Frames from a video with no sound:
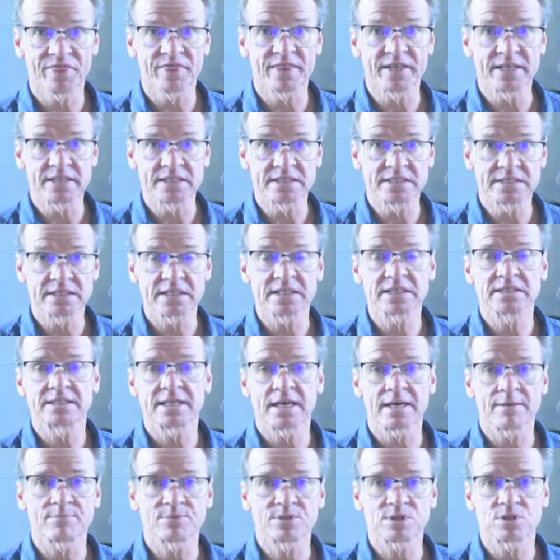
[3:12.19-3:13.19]
these
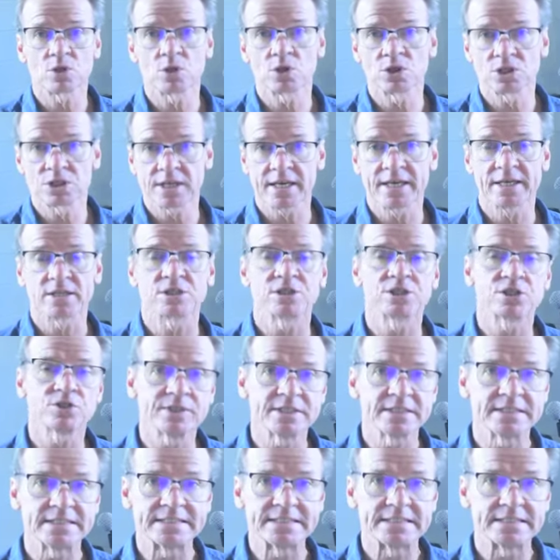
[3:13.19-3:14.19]
steps or scale degrees.
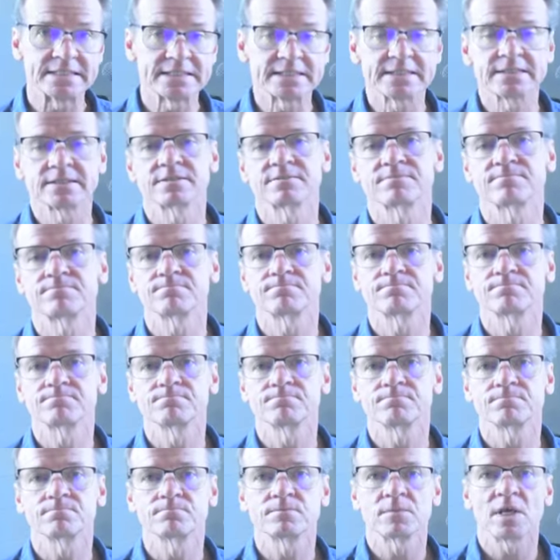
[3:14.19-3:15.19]

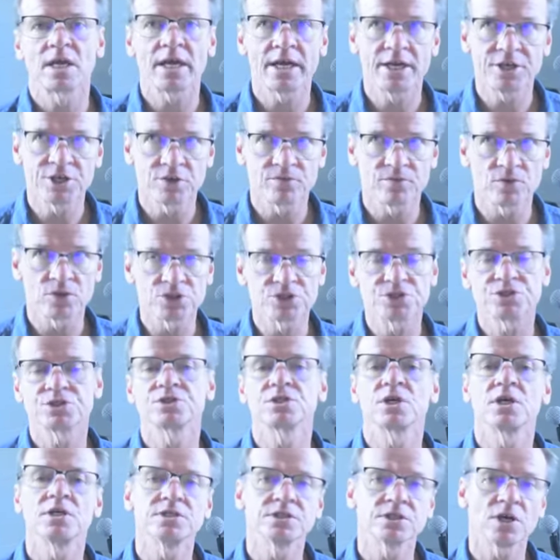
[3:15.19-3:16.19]
Intervals
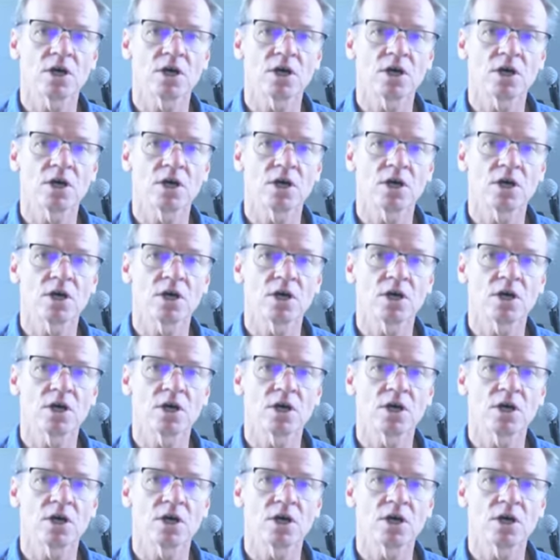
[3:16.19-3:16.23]
is